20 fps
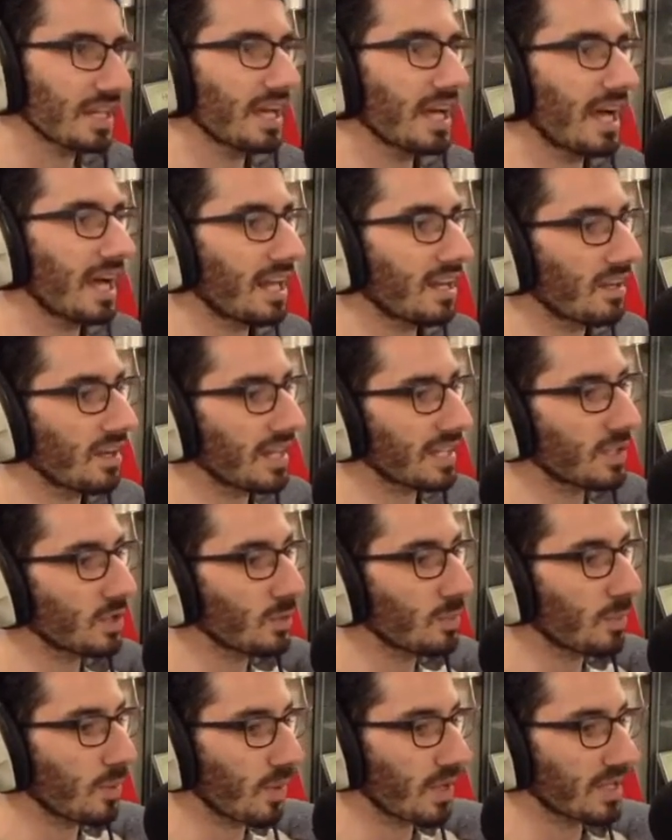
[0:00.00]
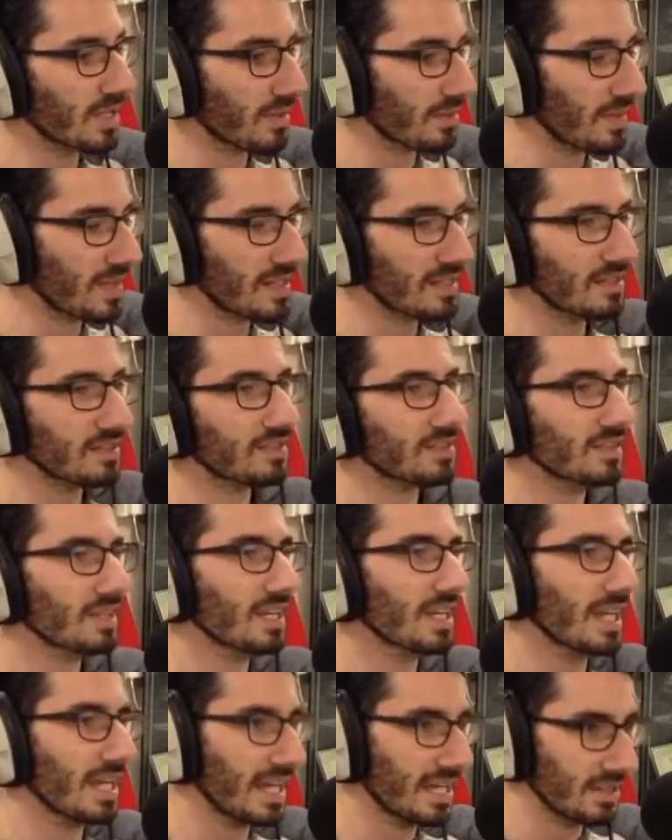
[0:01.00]
And, he'll point the things
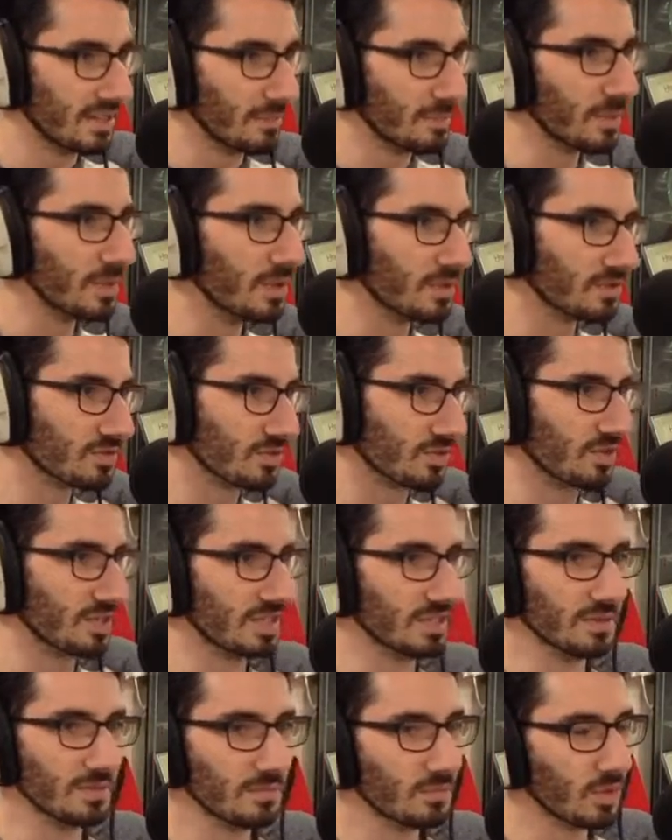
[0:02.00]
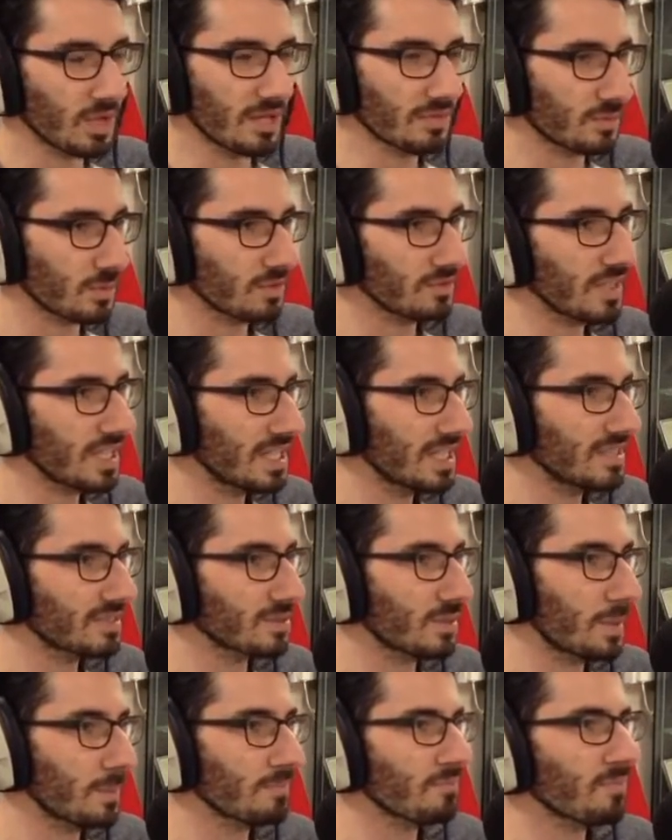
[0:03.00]
in the books or in the whatever we're reading to
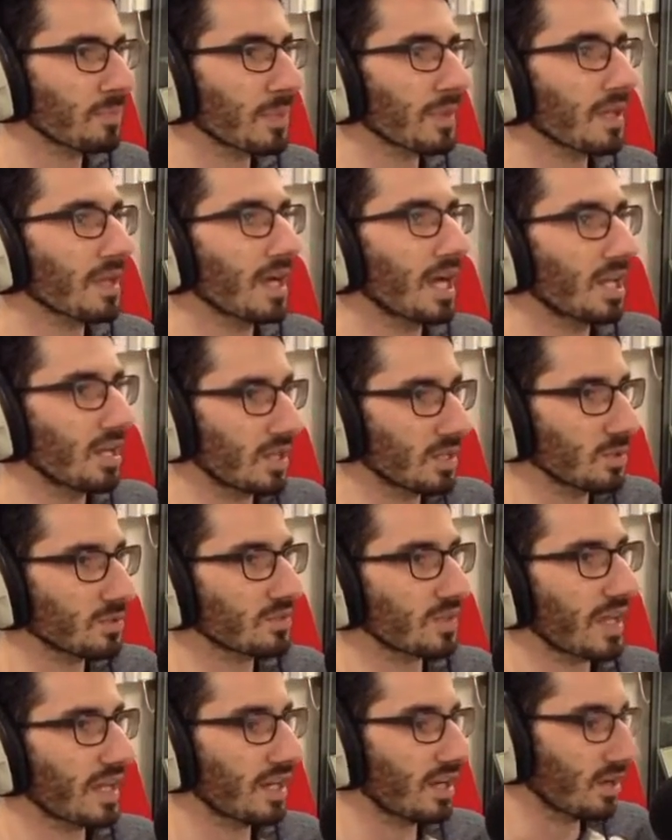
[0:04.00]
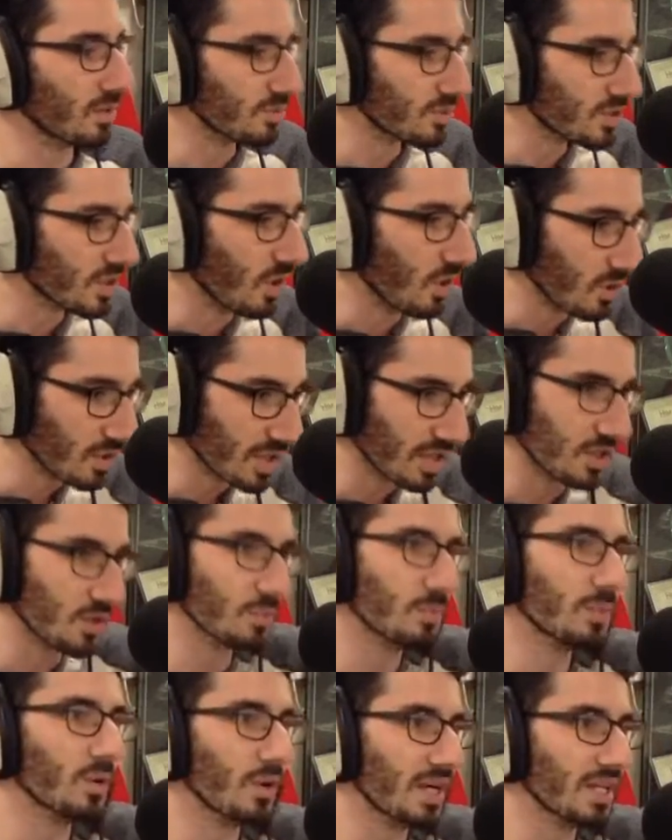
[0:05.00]
him, and you'll say, oh, dog, and he'll
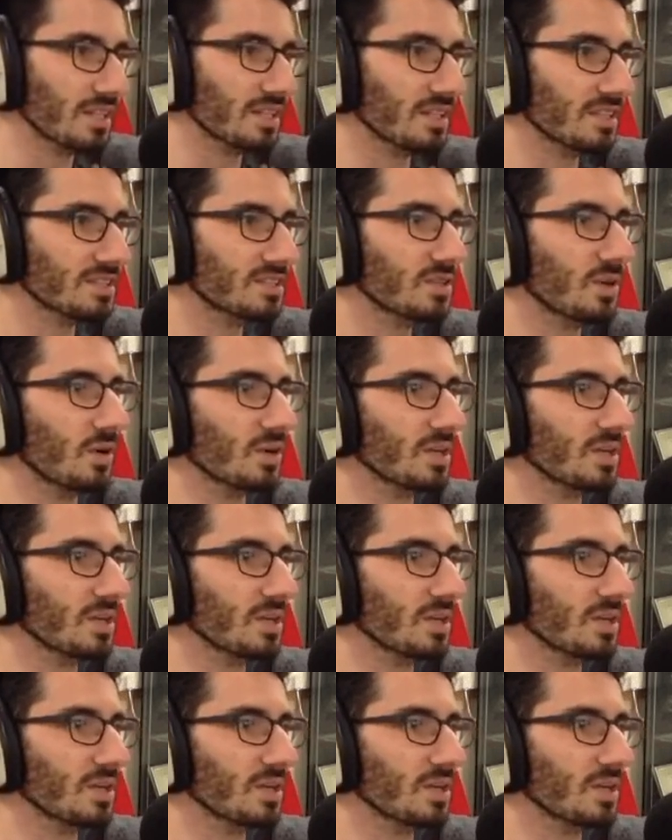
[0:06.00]
point at the dog.